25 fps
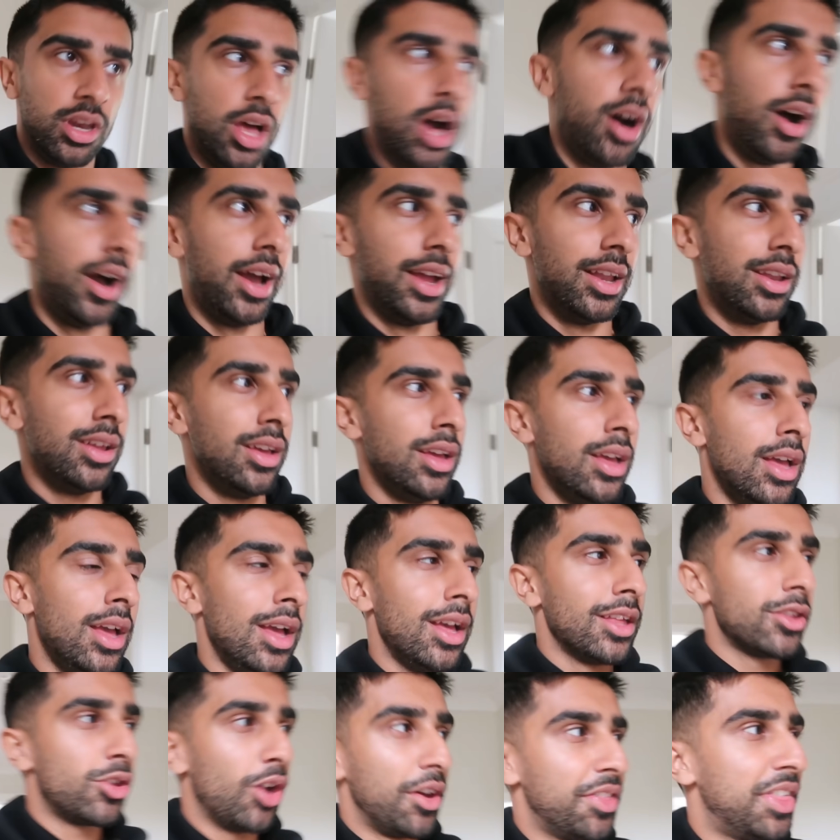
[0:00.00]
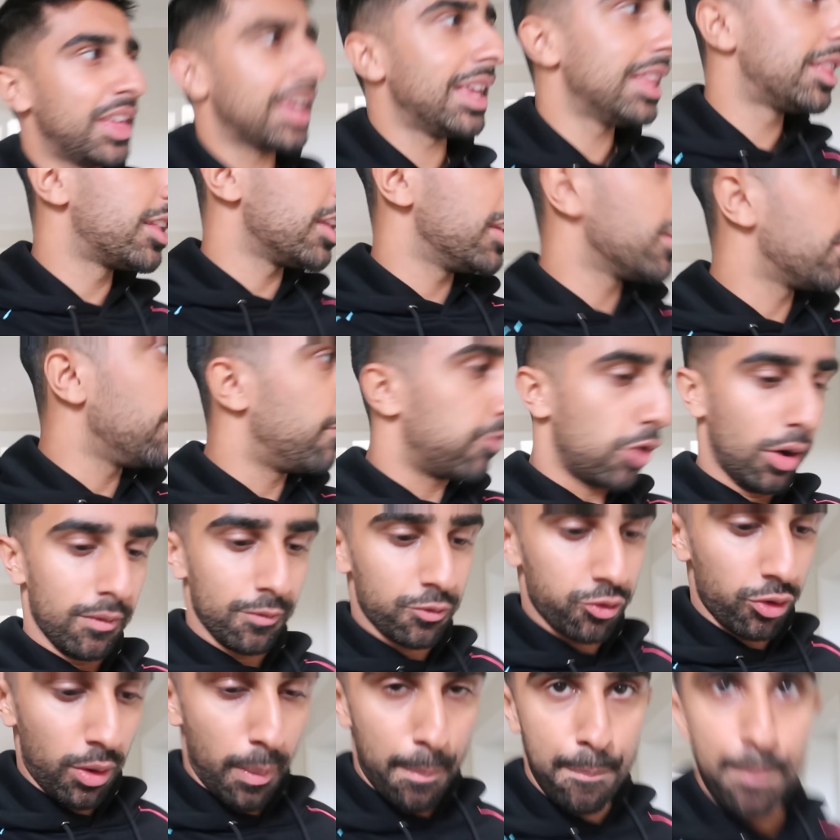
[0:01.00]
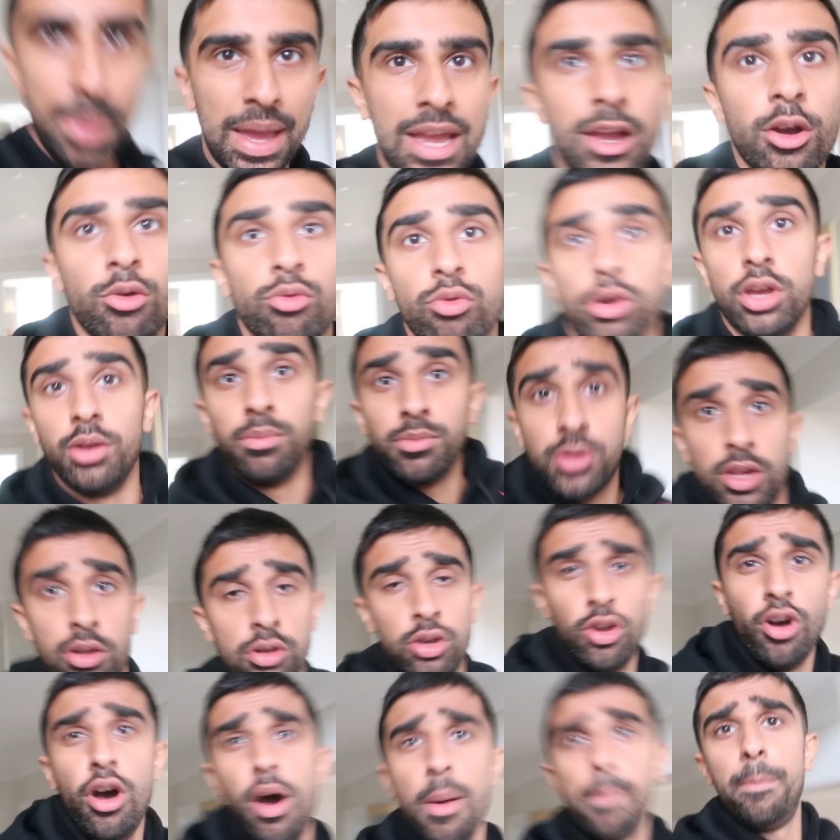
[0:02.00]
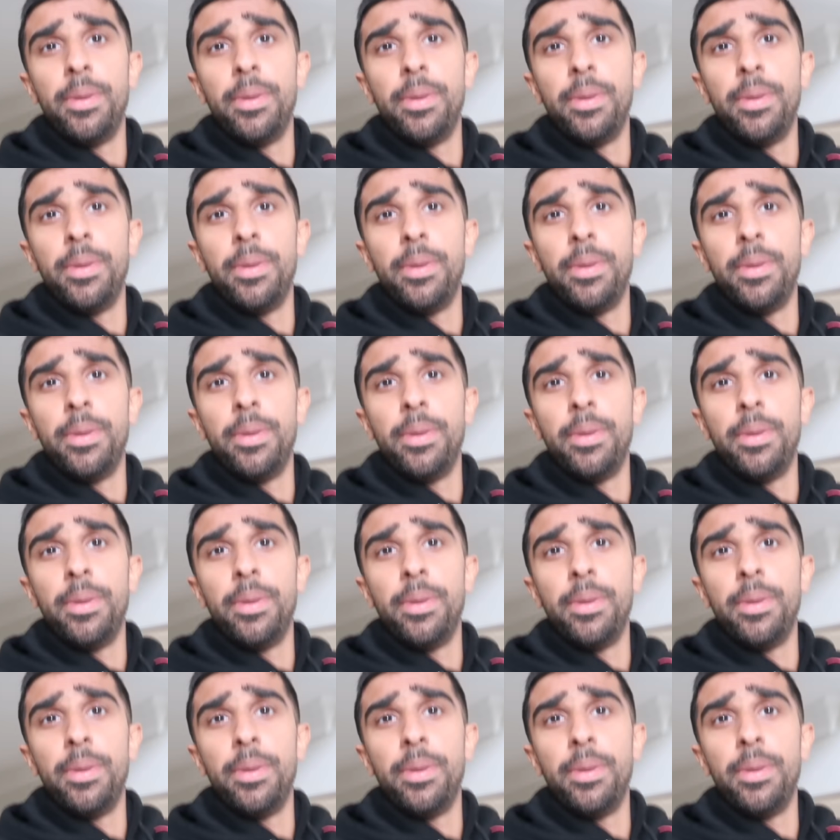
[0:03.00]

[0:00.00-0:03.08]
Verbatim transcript: can hide. So I think he's going to have gone for a bigger room, so not